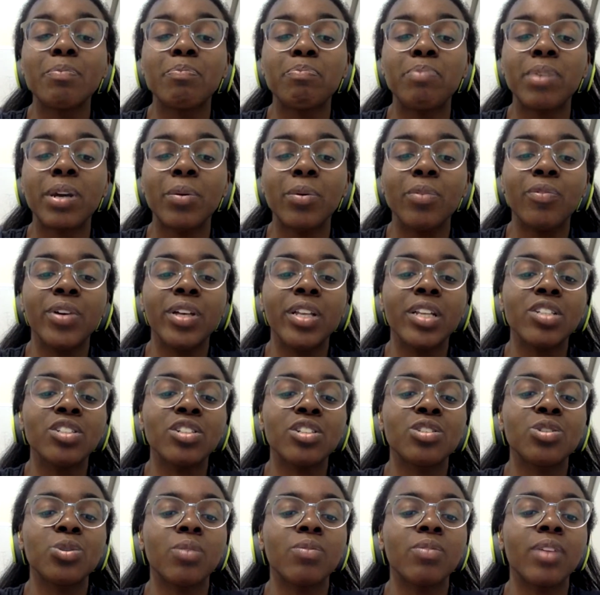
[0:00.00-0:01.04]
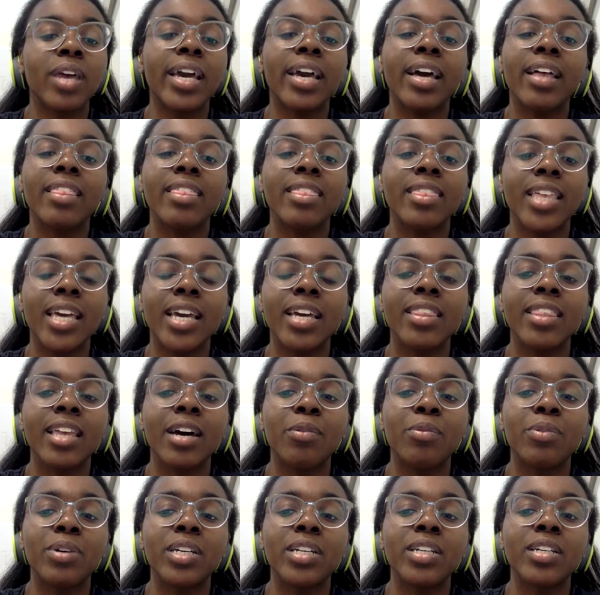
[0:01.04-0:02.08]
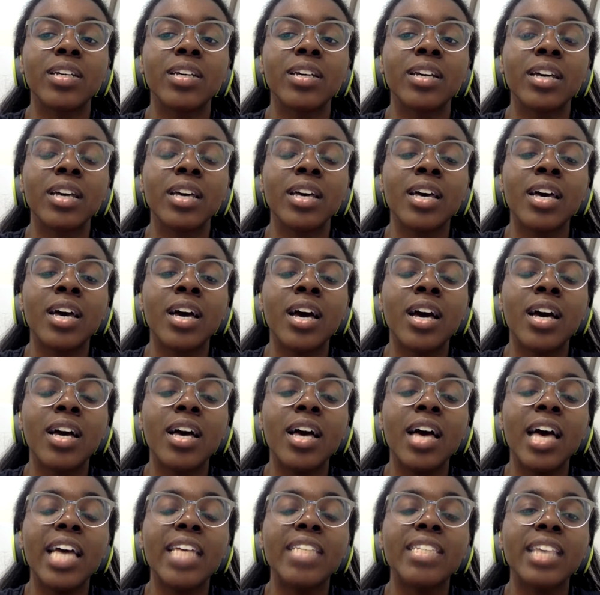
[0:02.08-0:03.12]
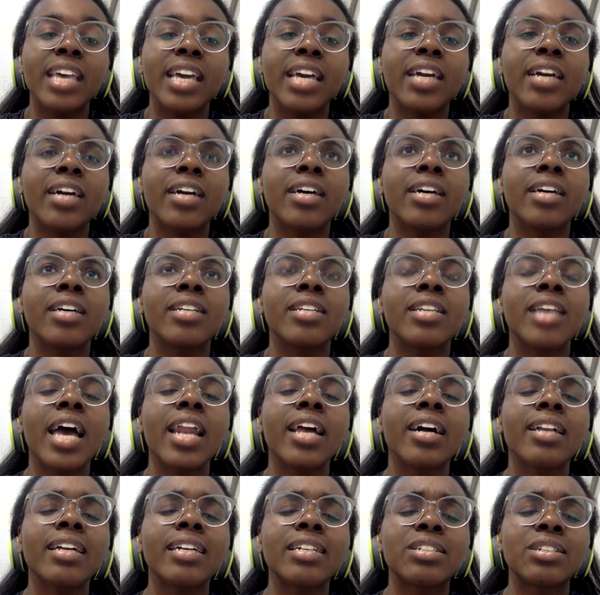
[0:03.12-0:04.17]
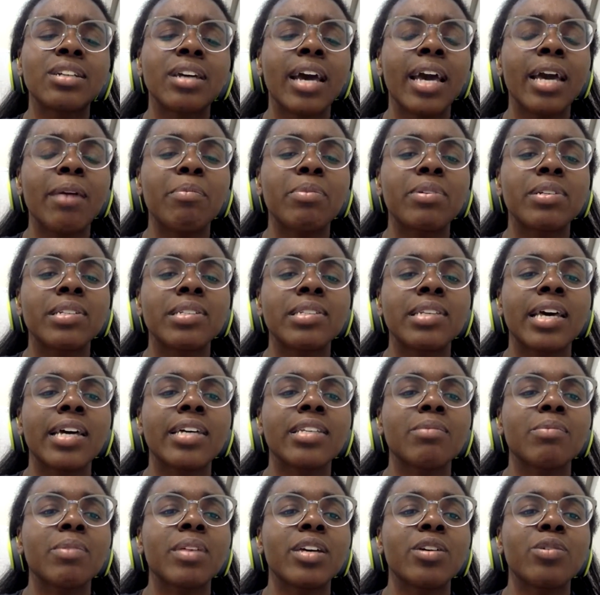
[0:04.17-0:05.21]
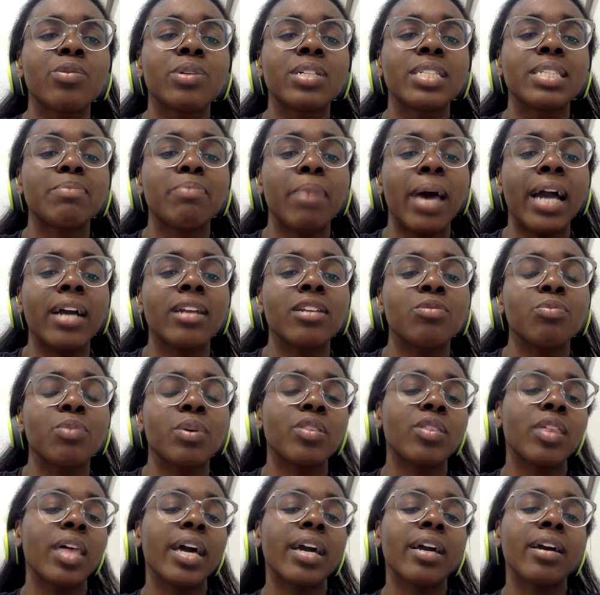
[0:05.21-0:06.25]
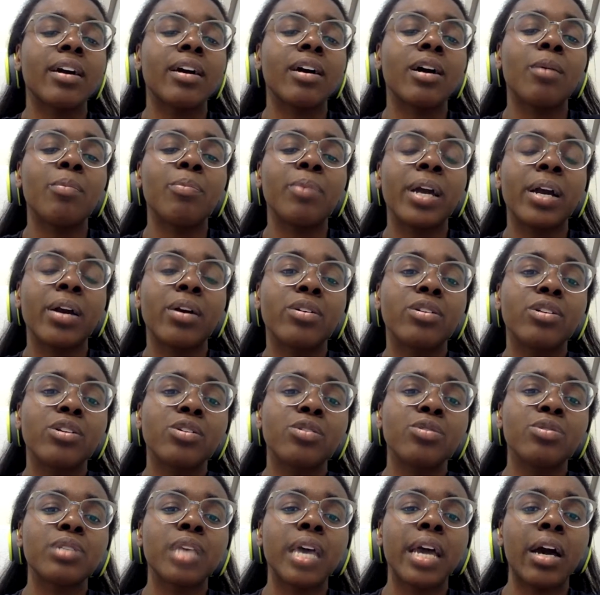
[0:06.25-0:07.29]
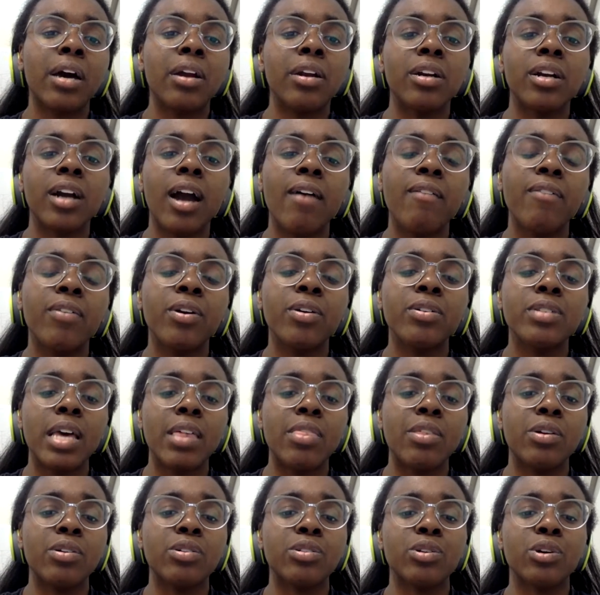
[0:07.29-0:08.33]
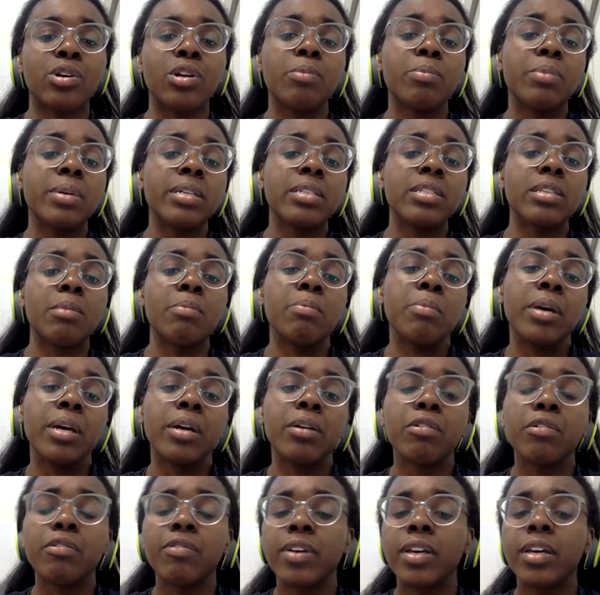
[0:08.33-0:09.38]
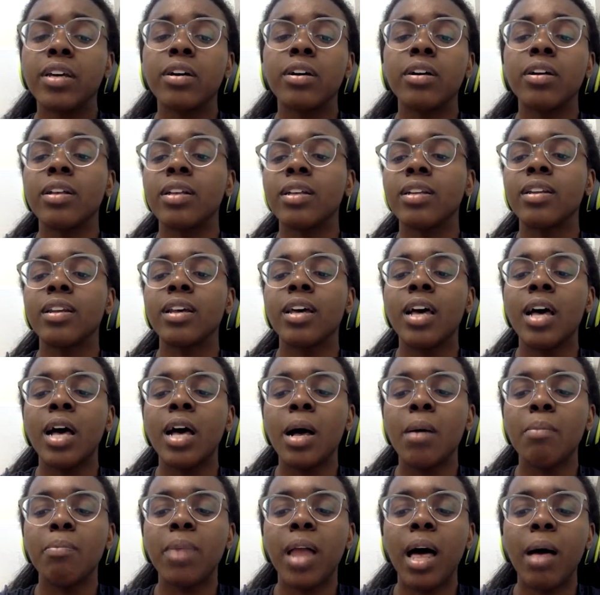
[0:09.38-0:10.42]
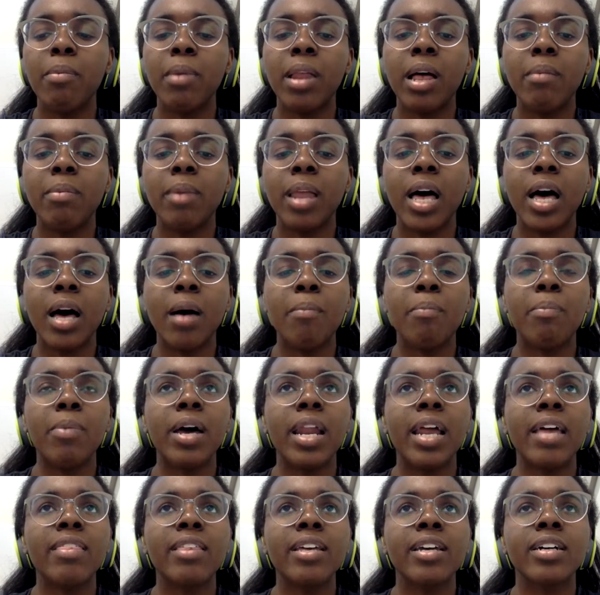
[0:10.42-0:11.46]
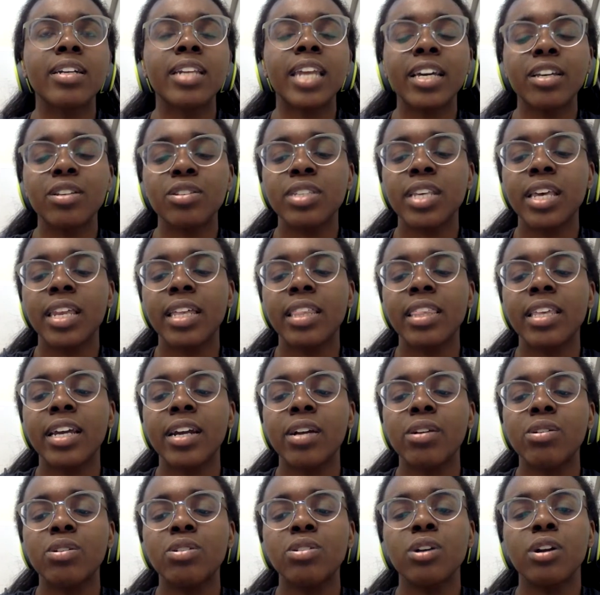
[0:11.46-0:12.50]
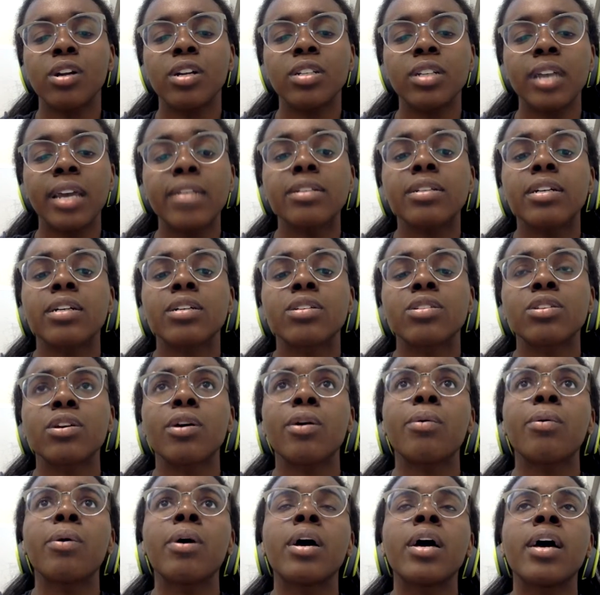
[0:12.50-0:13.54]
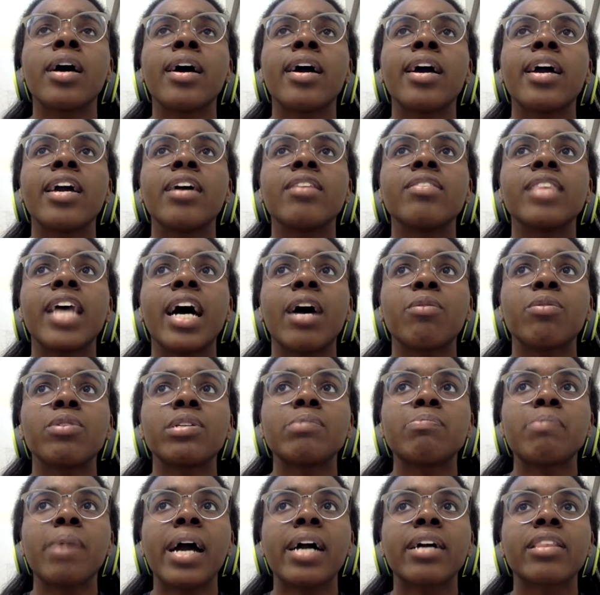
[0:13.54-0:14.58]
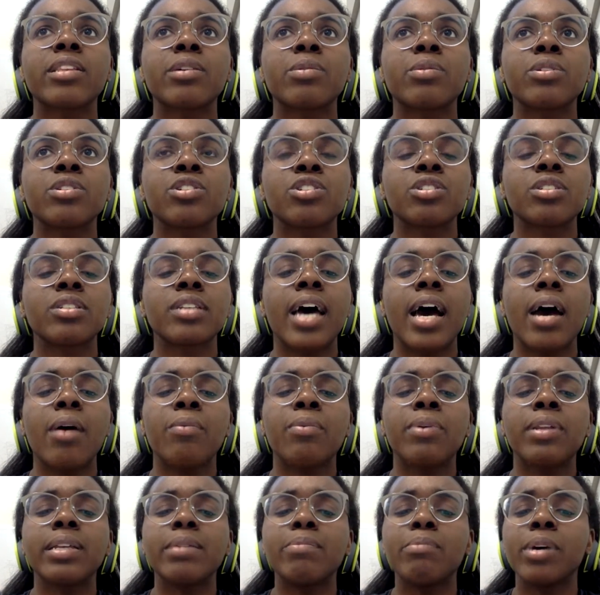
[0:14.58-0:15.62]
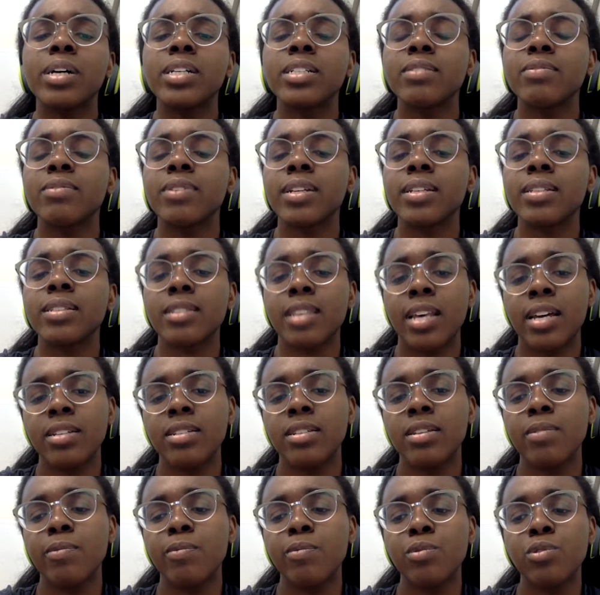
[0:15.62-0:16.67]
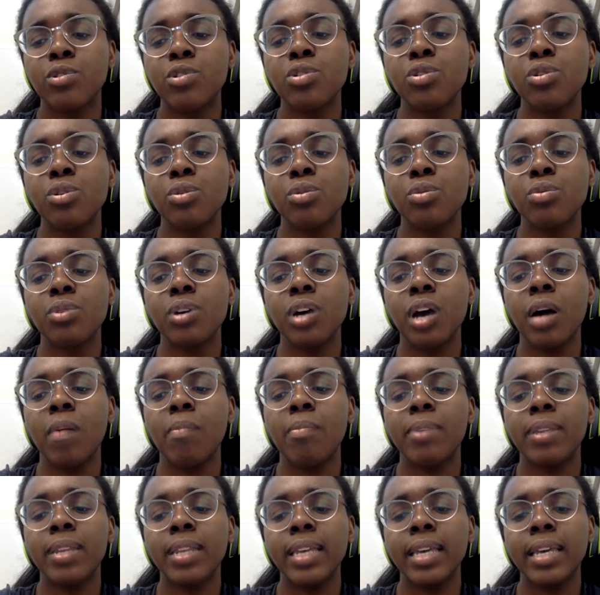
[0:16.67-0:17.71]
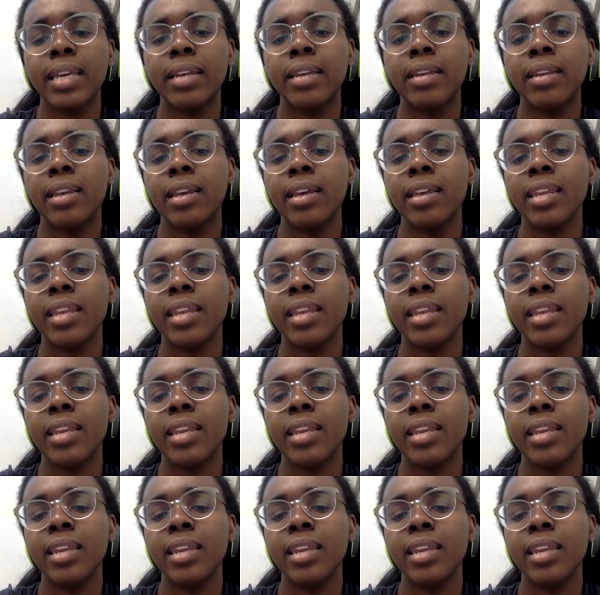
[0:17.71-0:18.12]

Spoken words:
big reveal is just sort of like a thing that is like not a cliche, but just like something that you expect with like a character who's like undercover, is that there's going to be some big reveal and blah blah blah. But I think, like you said, like the character started changing, so in that respect, there was just not really much of an incentive to come clean.